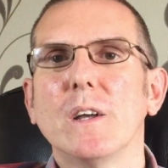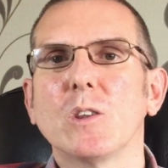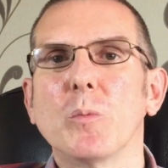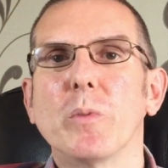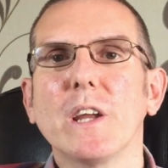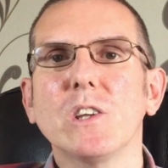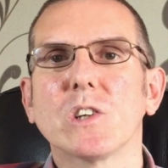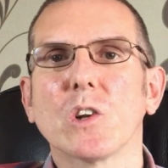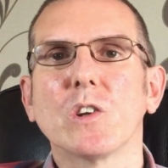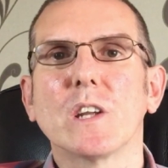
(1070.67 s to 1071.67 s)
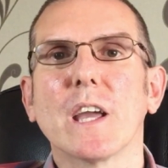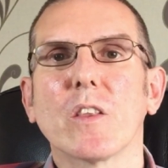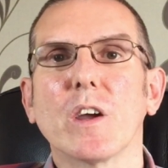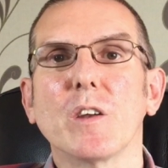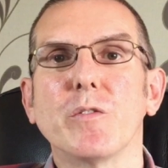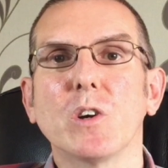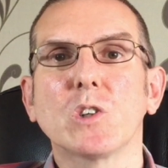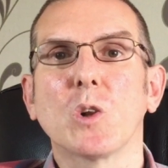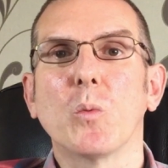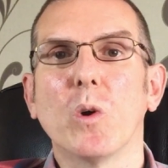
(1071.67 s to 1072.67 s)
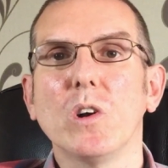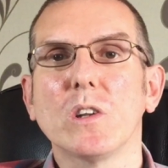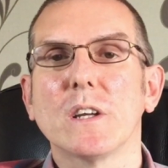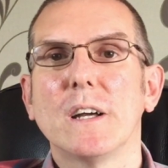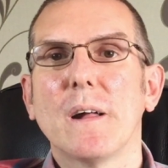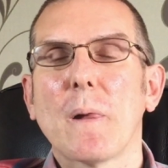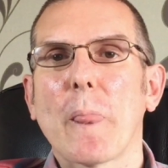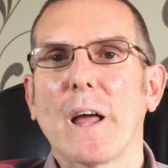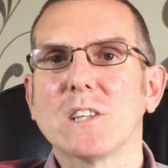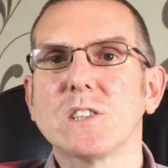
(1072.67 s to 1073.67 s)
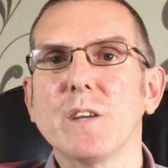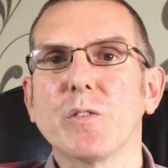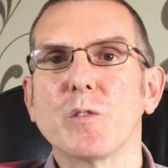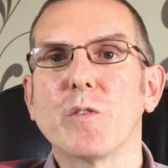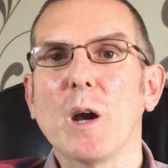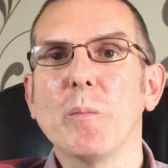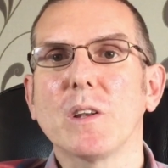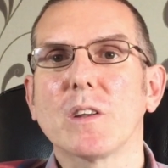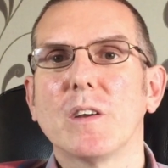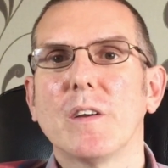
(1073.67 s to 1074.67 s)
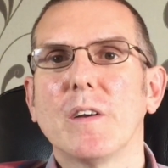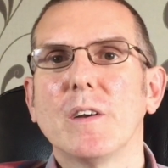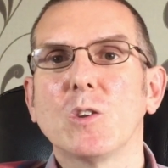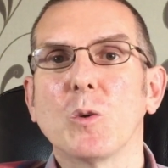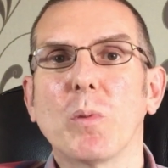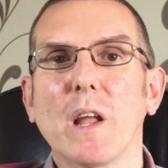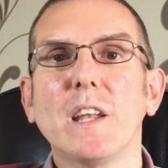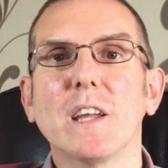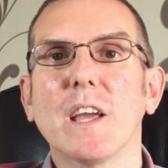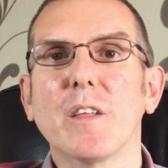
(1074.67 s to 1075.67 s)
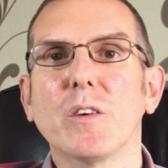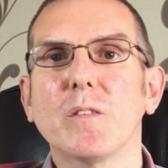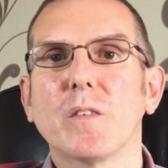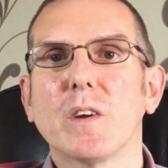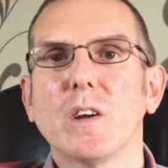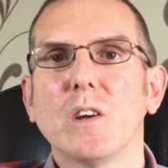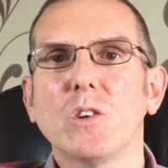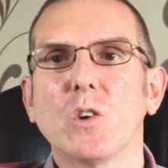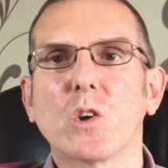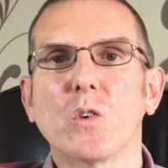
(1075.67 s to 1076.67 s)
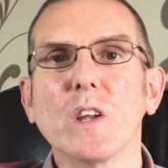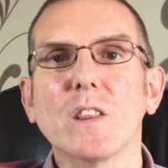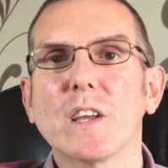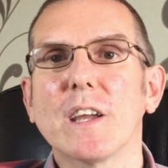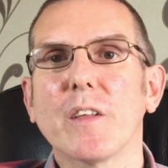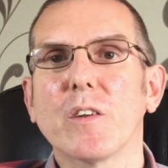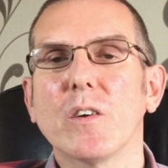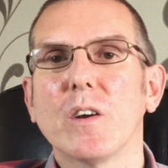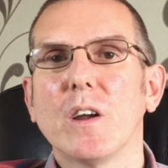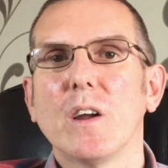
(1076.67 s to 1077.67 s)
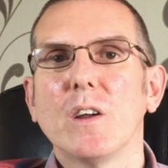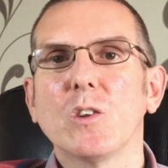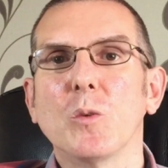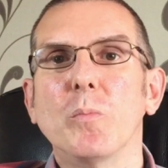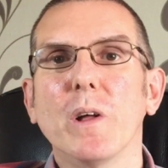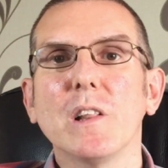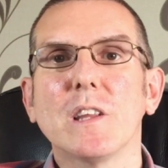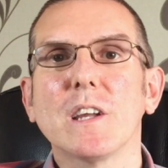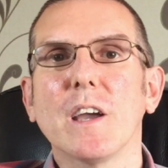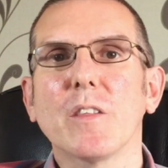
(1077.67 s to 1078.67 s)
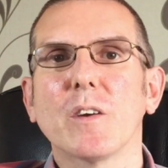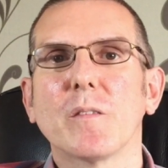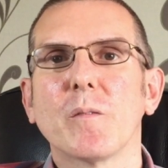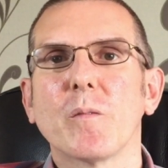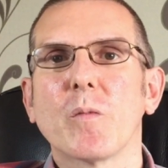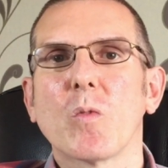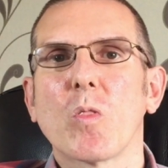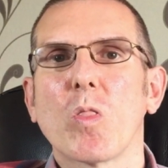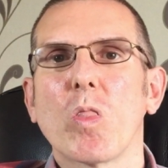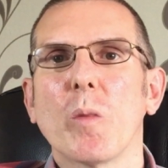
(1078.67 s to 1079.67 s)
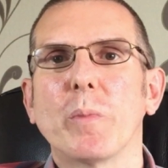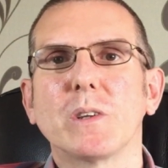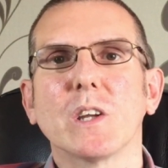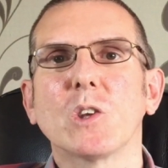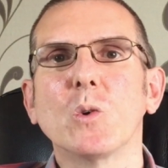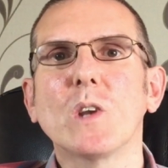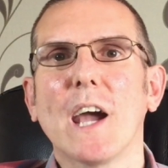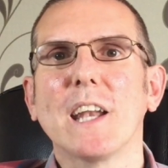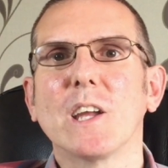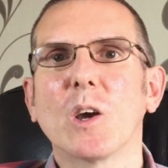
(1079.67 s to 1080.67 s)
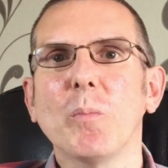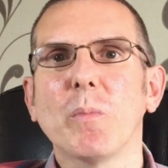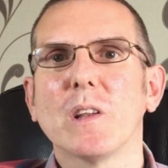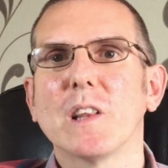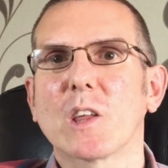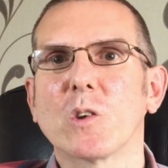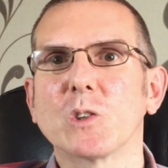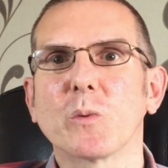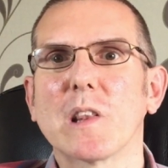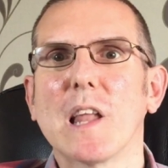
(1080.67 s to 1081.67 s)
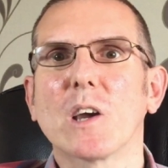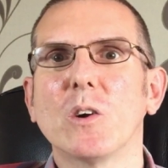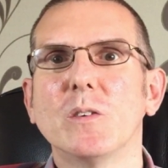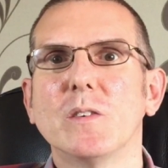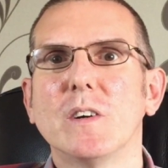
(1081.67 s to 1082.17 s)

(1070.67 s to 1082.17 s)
to bring children together in a virtual world, a safe environment, to play together, to create together, to build together, but yet no tidying up like there is with Lego.